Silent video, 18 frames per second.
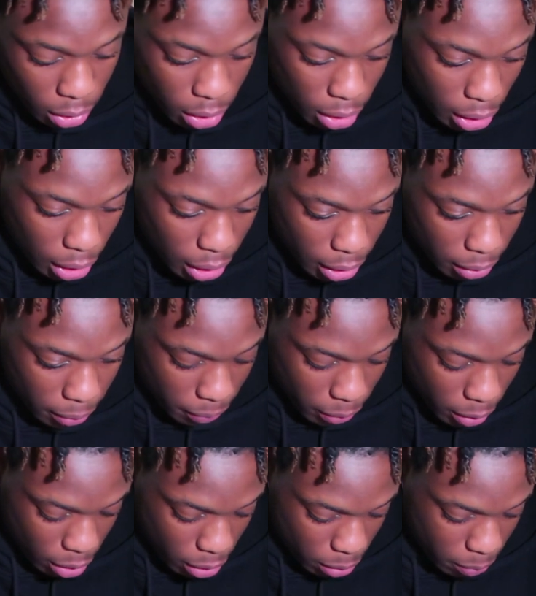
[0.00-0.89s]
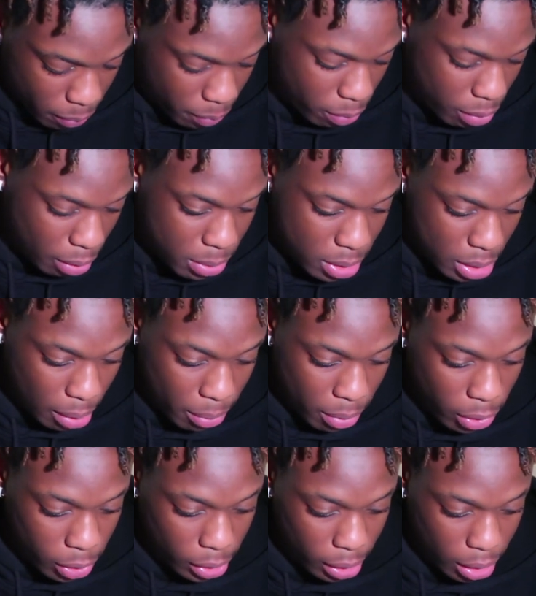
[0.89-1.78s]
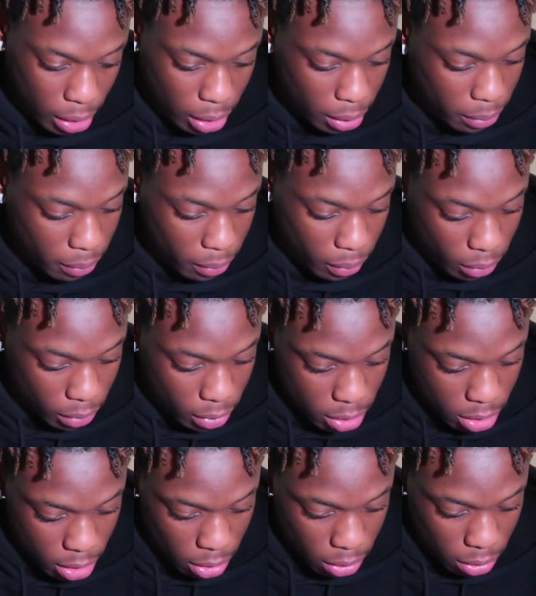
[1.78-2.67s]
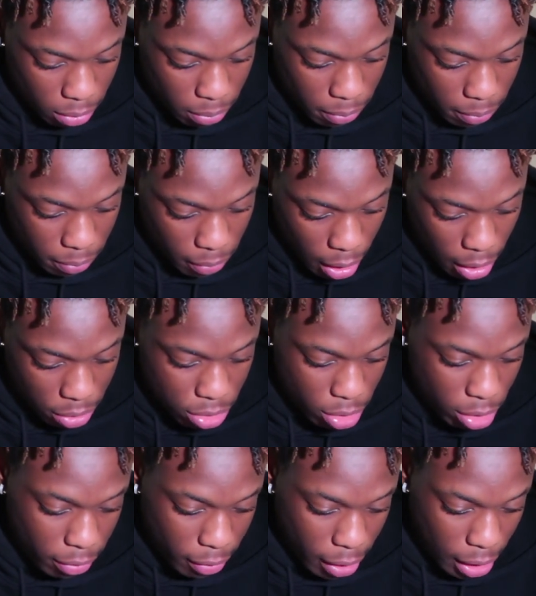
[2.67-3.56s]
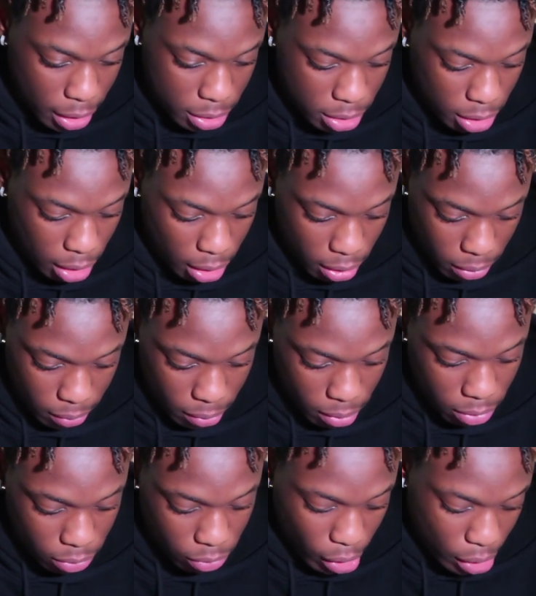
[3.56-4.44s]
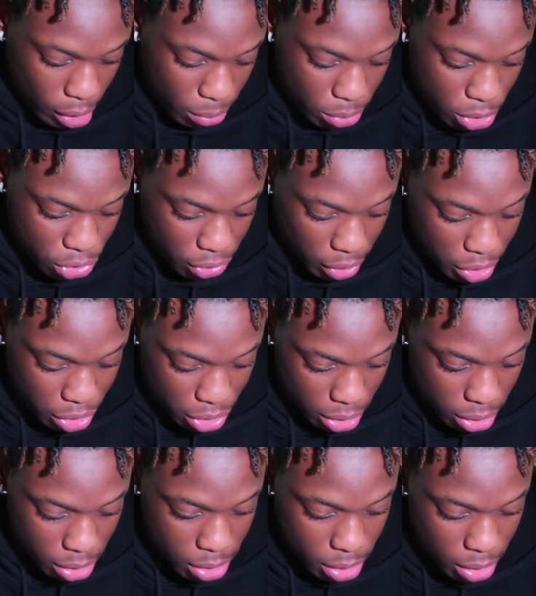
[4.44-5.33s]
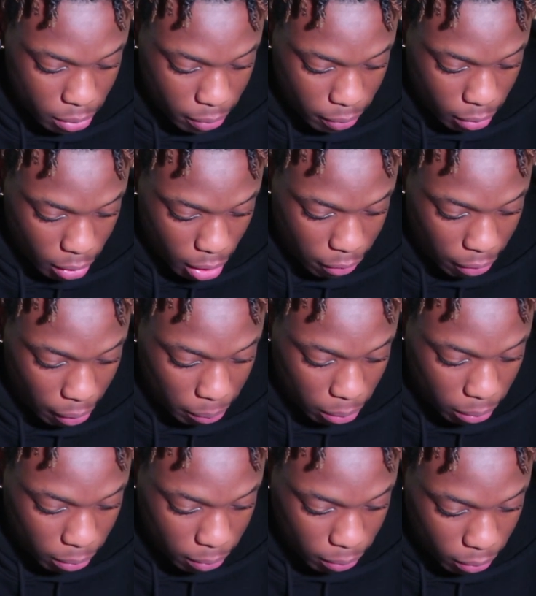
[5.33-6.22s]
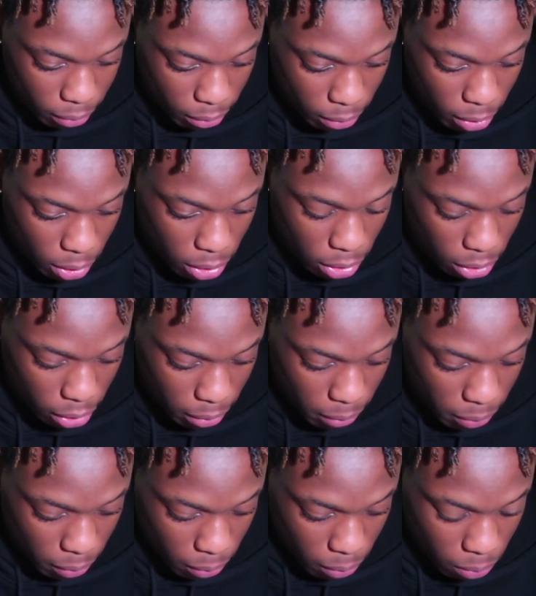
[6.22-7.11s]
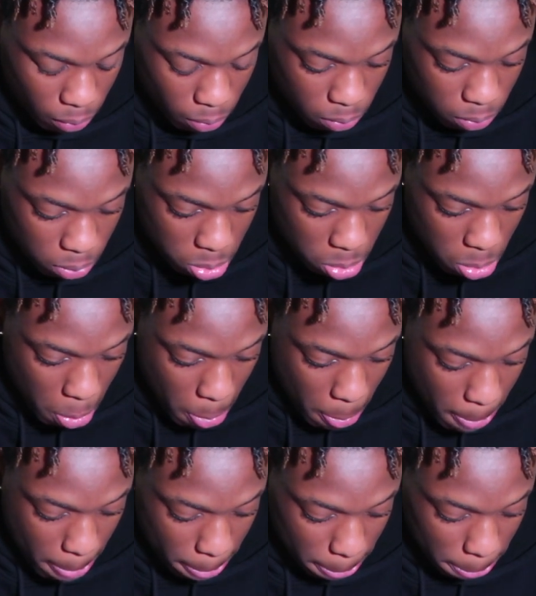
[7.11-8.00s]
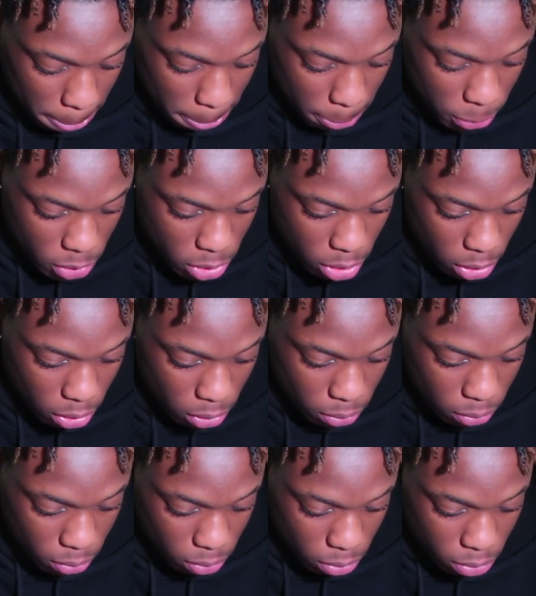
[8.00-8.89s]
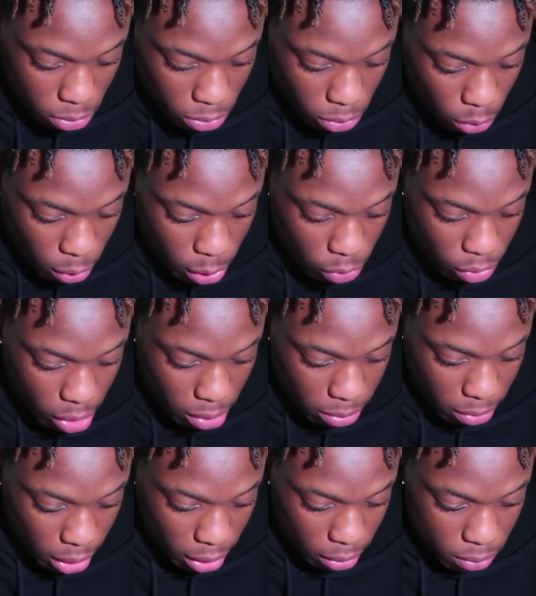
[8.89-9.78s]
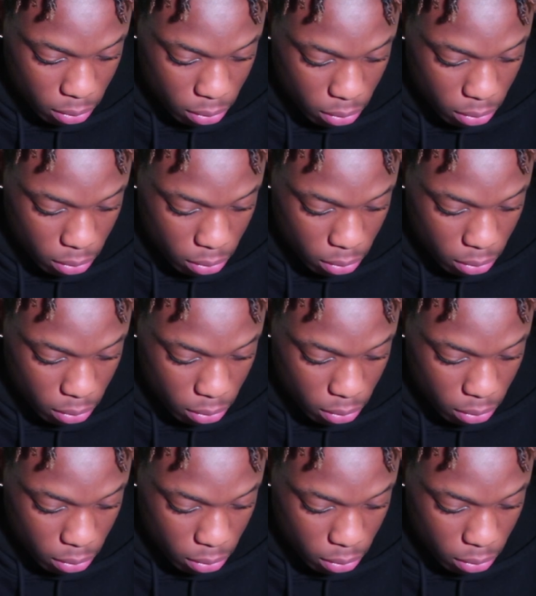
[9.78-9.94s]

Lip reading: Cause like, people said I'm ugly, so I thought of asking random strangers if I'm not ugly. So, what would you rate me?